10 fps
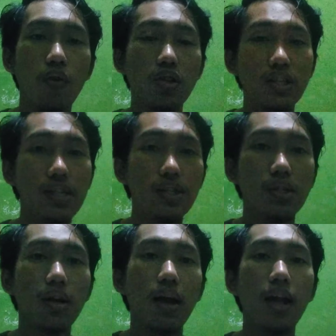
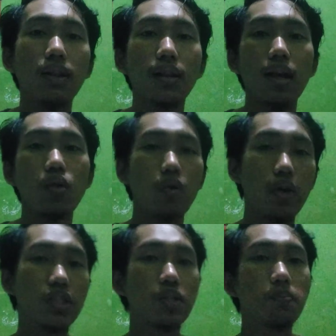teacher and
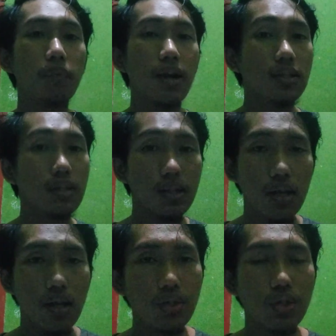language
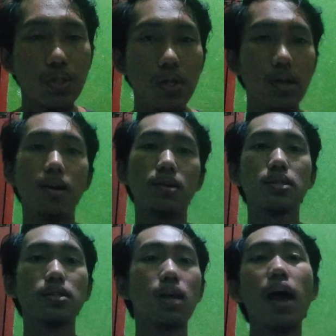
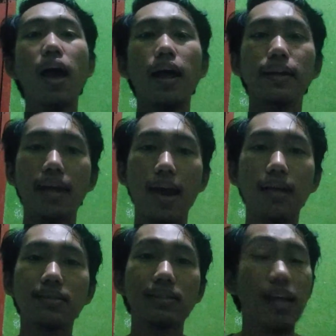practitioners,
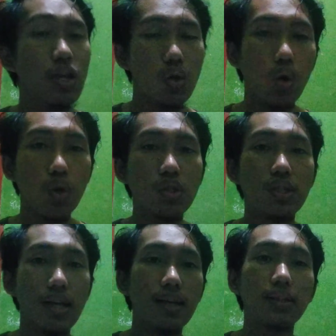that they use
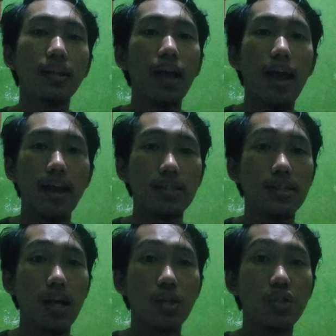it
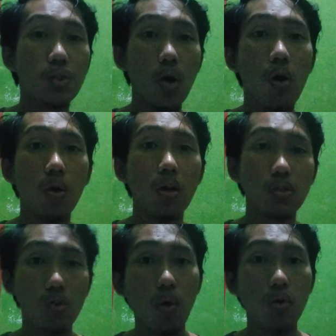as a
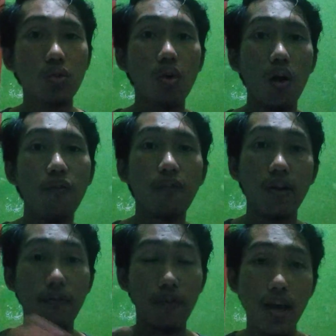source of
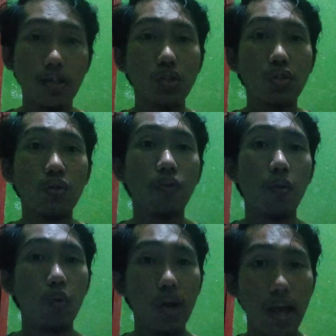reference to
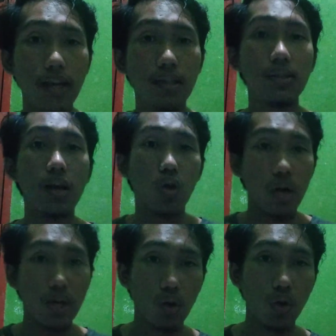formulate the
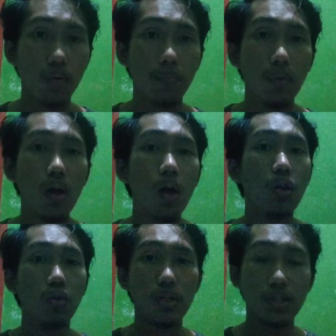curriculum,
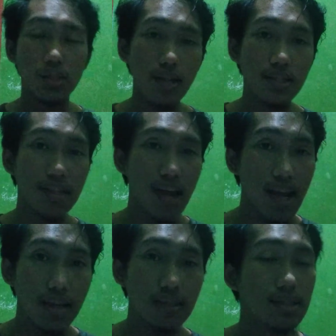to design
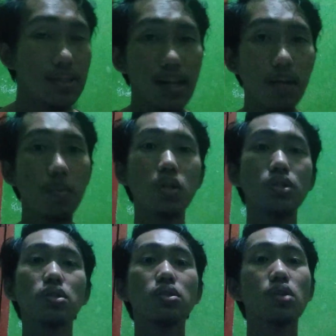
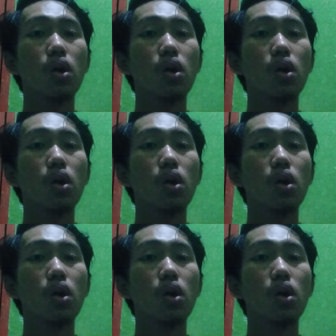syllabus,